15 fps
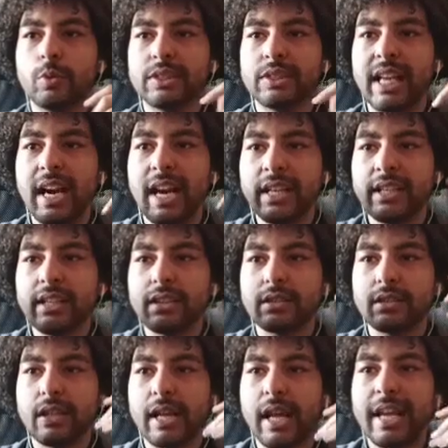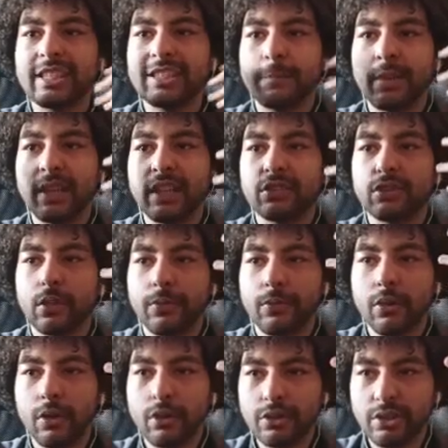higher aspects of
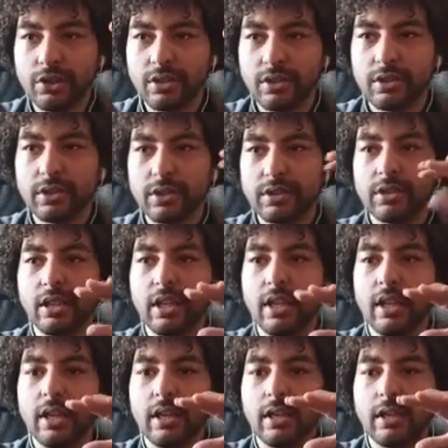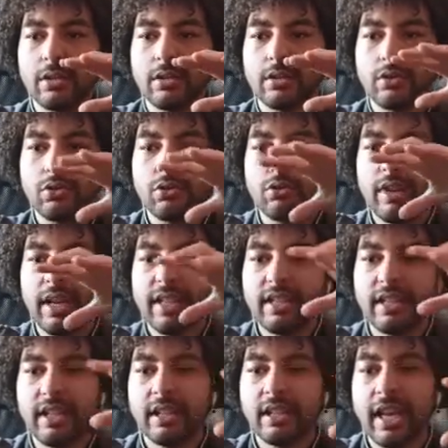consciousness
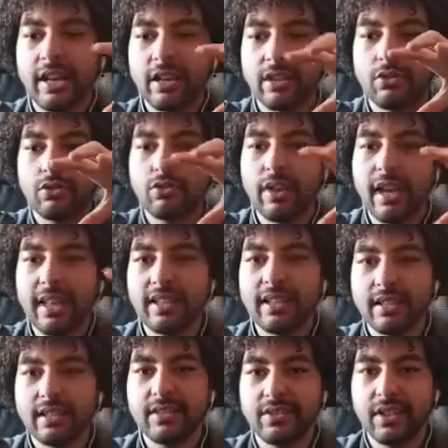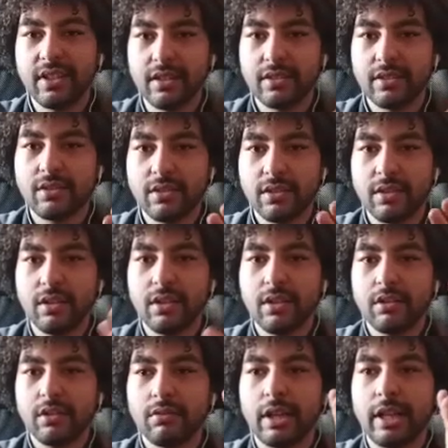creating things,
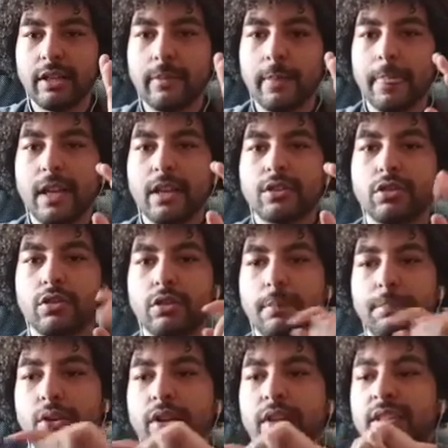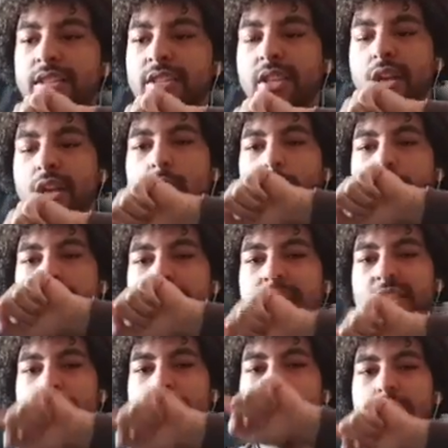right? So the point is, when
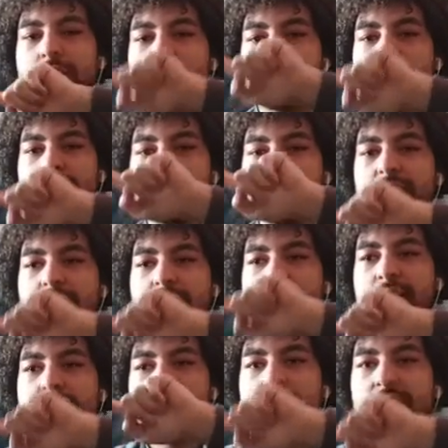this person is